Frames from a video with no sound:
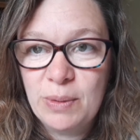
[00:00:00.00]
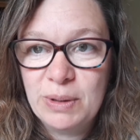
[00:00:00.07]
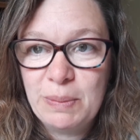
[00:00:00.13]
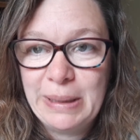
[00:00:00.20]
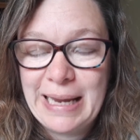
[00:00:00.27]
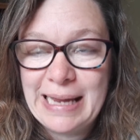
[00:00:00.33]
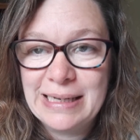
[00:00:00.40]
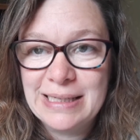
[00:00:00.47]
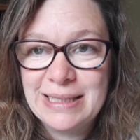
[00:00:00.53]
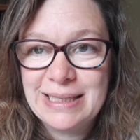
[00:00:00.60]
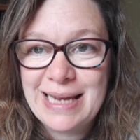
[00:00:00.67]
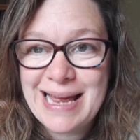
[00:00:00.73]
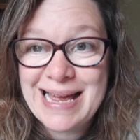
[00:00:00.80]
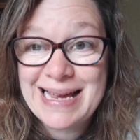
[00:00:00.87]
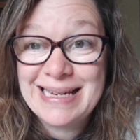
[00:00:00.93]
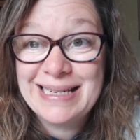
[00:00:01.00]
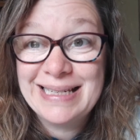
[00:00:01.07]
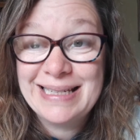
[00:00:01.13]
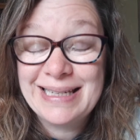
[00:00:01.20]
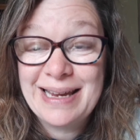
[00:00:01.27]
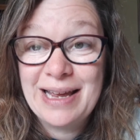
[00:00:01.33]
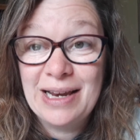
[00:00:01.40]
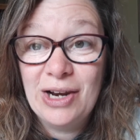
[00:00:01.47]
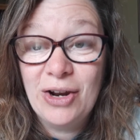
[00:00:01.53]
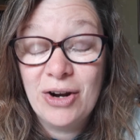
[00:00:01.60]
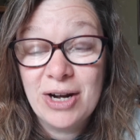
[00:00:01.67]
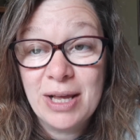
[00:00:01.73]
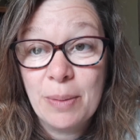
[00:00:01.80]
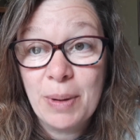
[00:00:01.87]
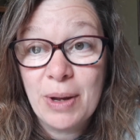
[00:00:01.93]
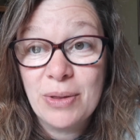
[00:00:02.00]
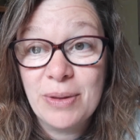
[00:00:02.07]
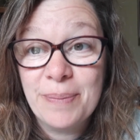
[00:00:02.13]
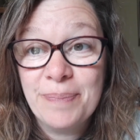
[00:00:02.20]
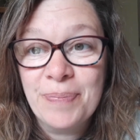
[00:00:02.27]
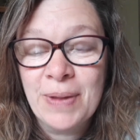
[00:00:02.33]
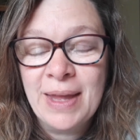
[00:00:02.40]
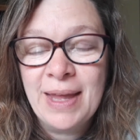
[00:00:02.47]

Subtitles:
with plants and learning about them,